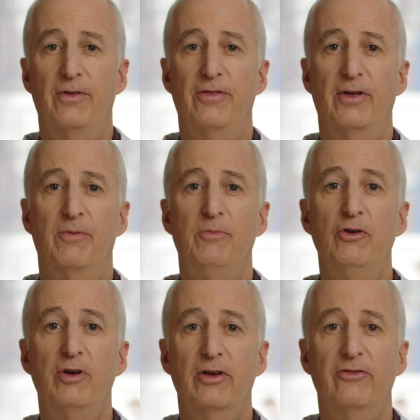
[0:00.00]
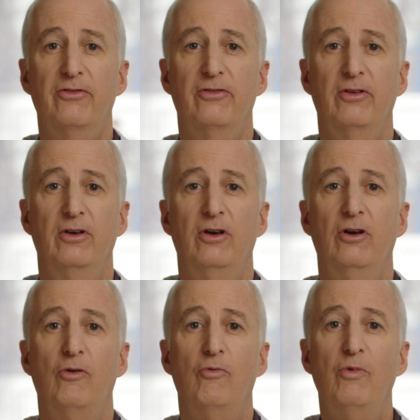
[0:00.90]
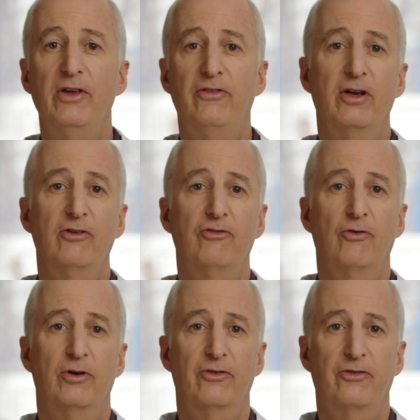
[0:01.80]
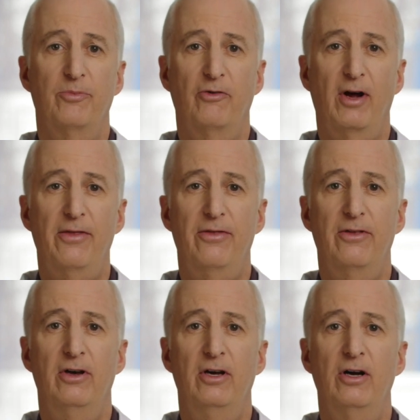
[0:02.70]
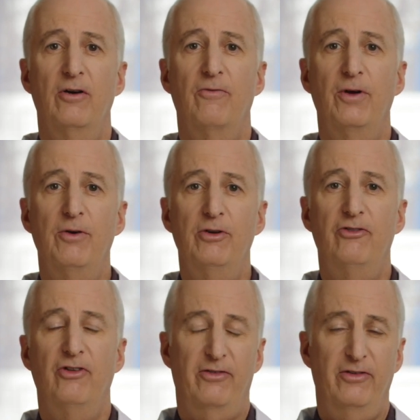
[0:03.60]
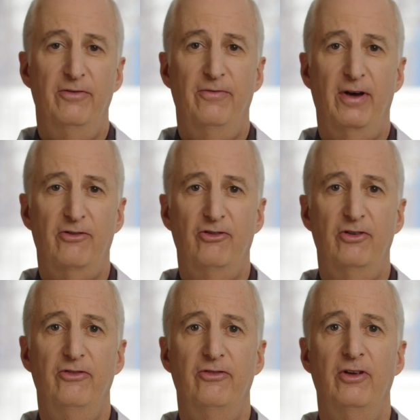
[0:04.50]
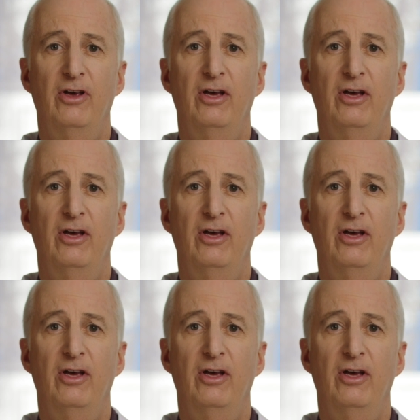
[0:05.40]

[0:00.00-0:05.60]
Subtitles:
with thick mucus, wheezing and shortness of breath, frequent chest infections,